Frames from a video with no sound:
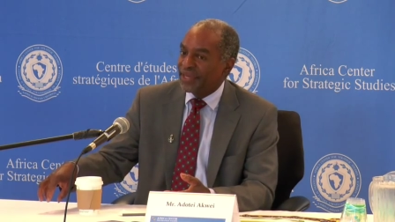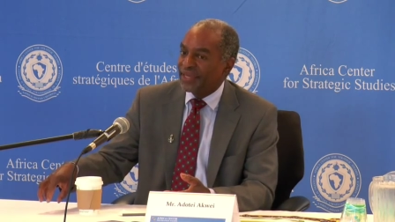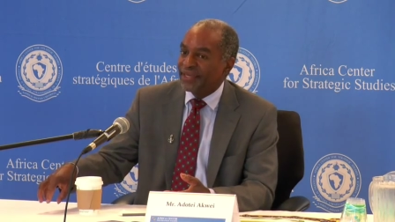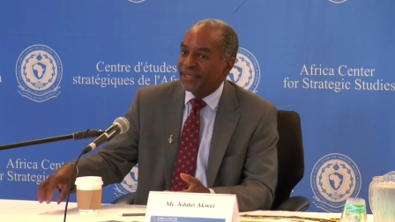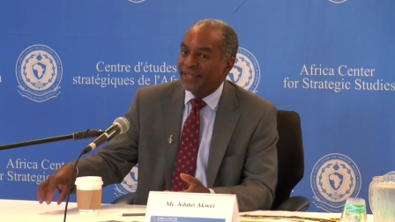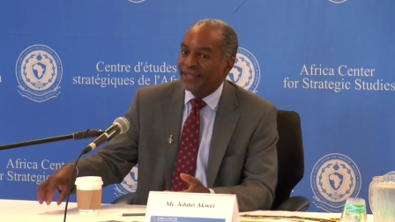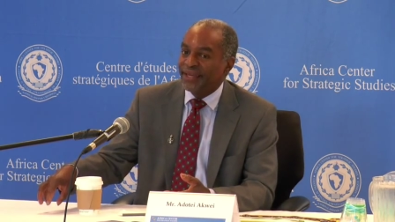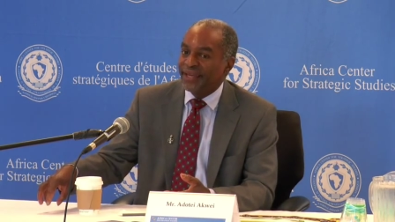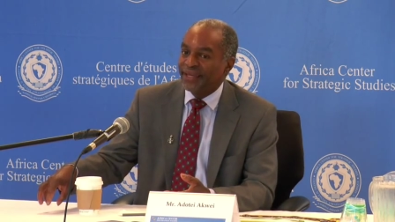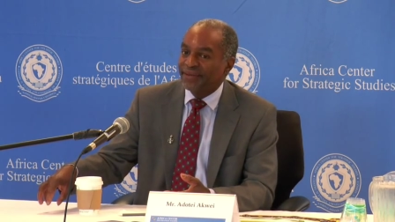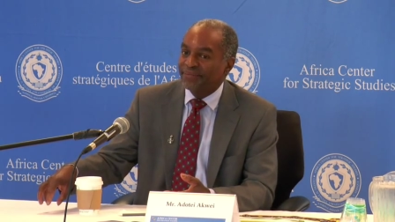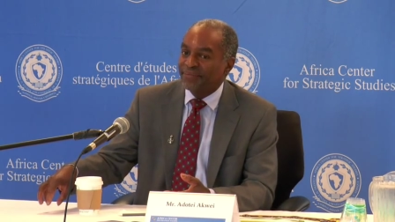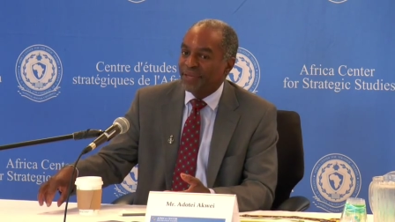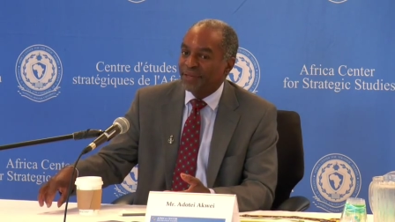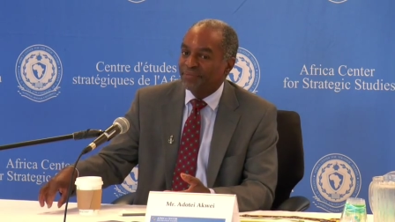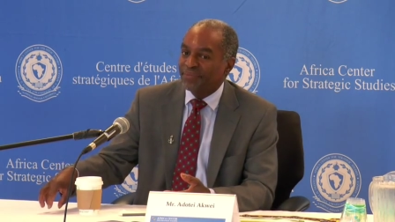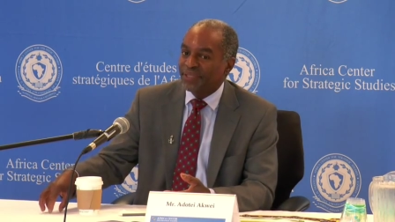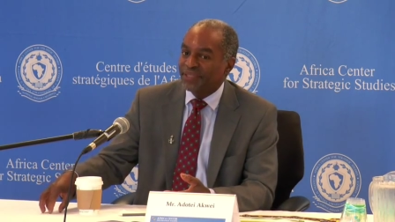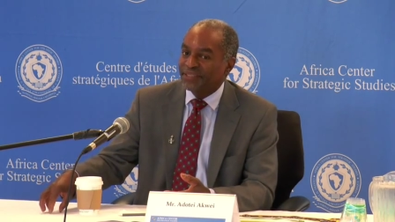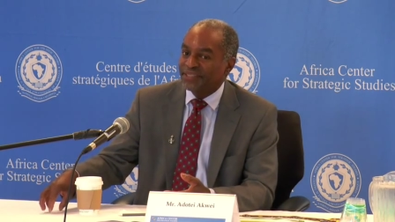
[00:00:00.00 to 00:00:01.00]
a, a,
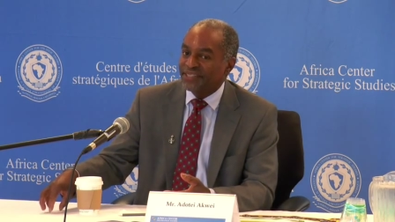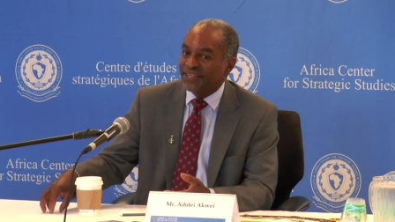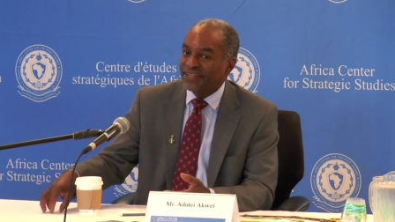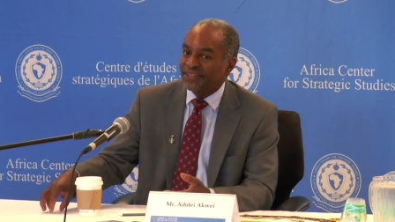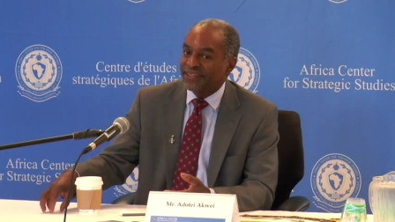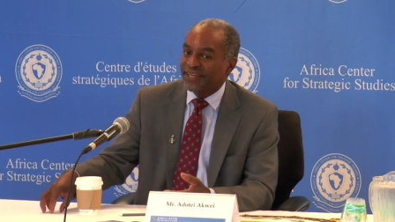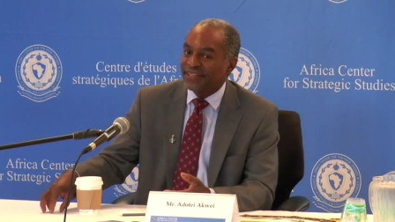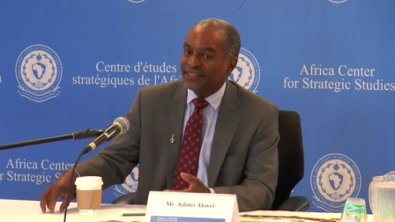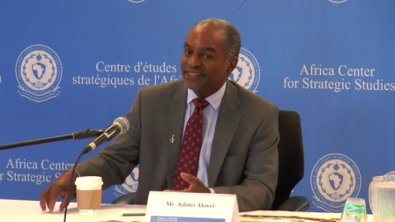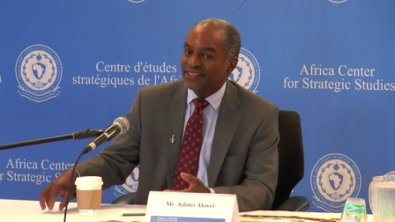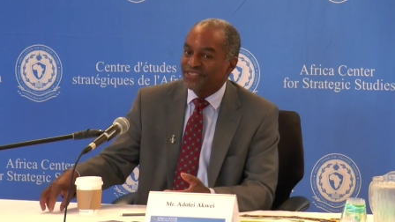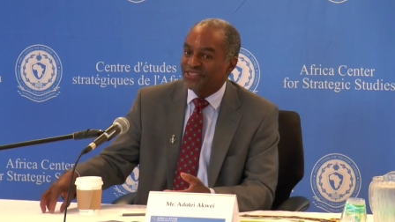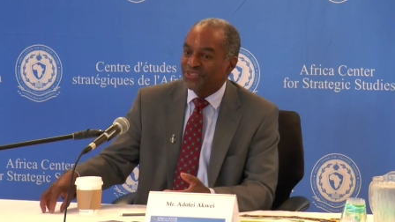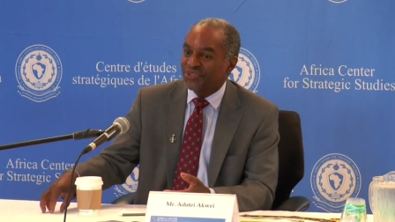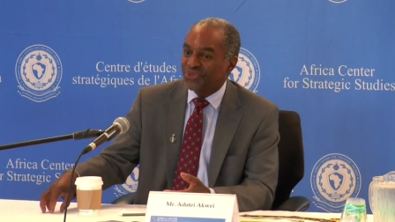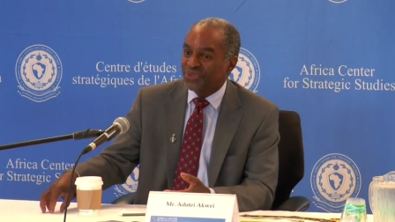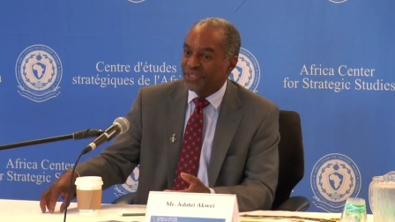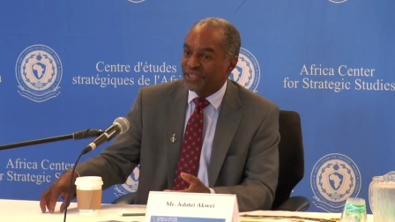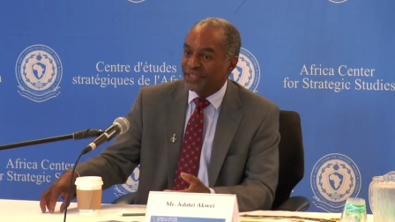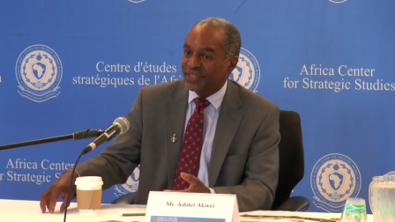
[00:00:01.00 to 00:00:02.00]
a military that is
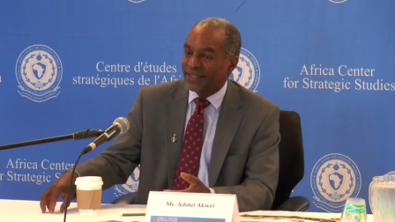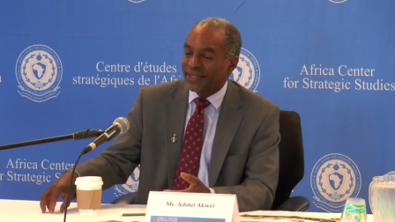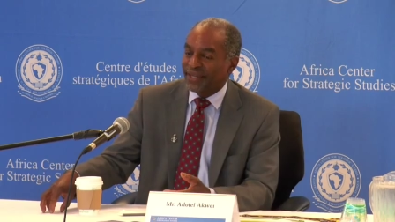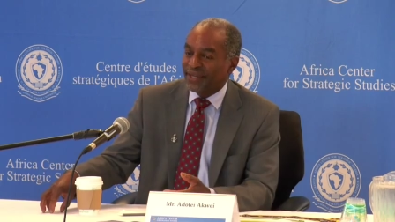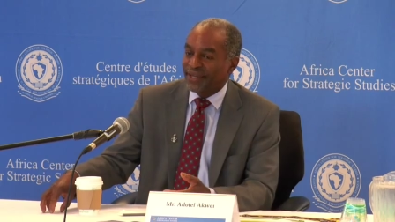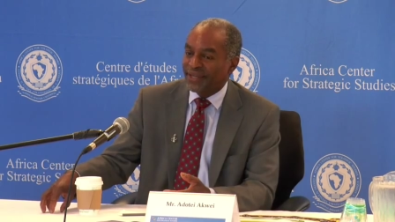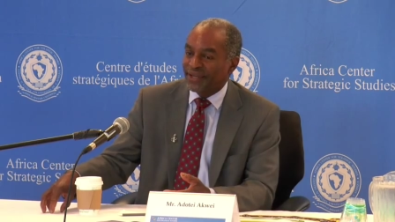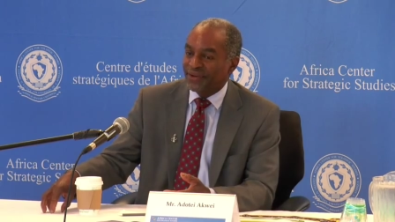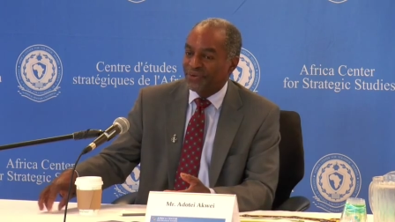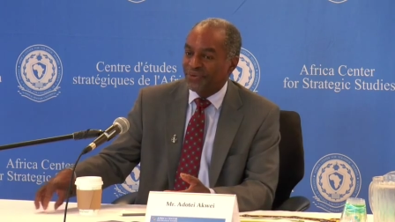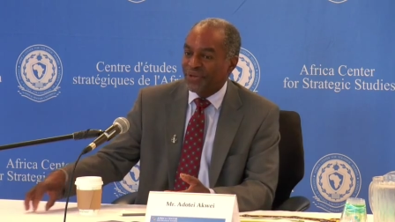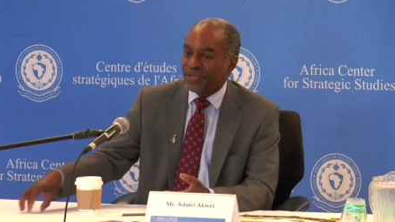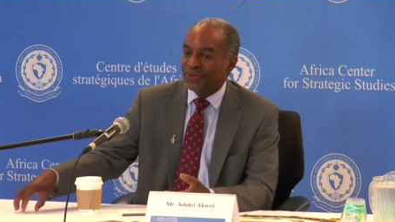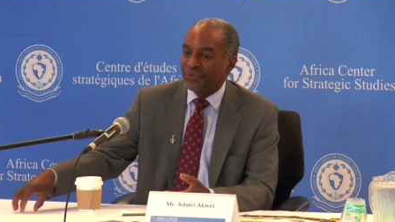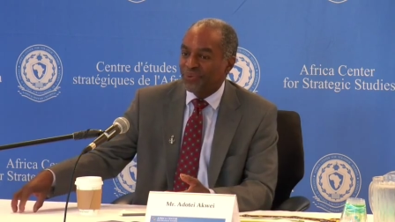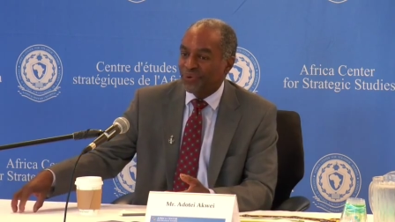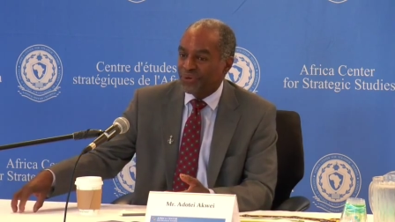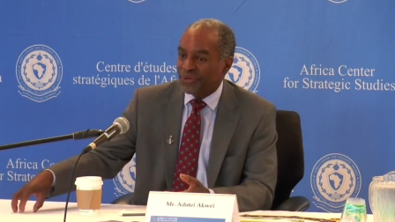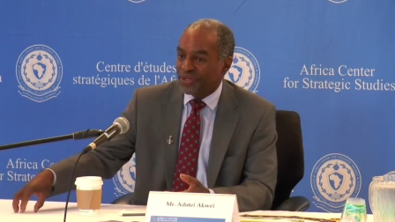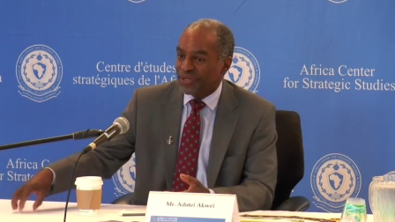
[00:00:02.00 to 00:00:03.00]
doing great
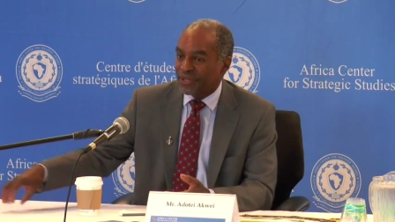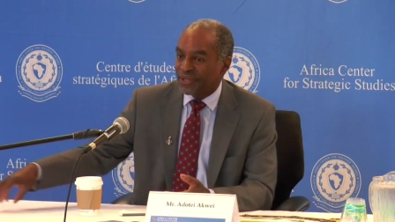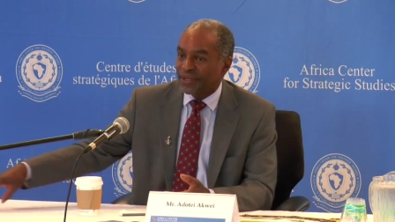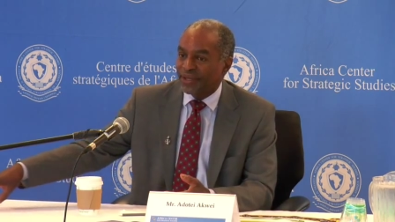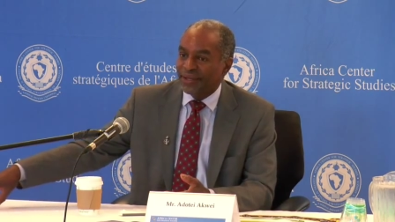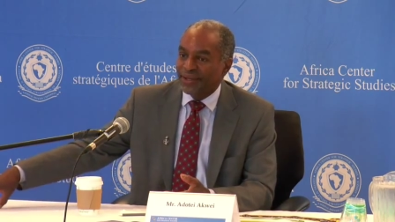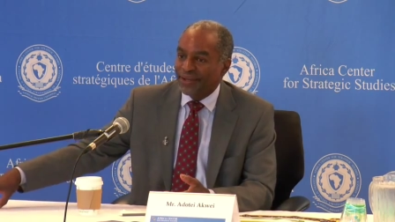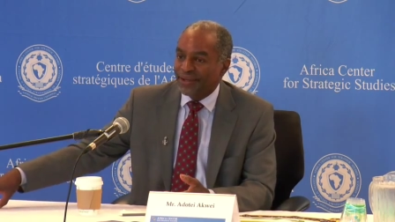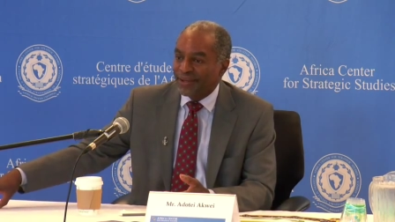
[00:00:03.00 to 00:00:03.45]
work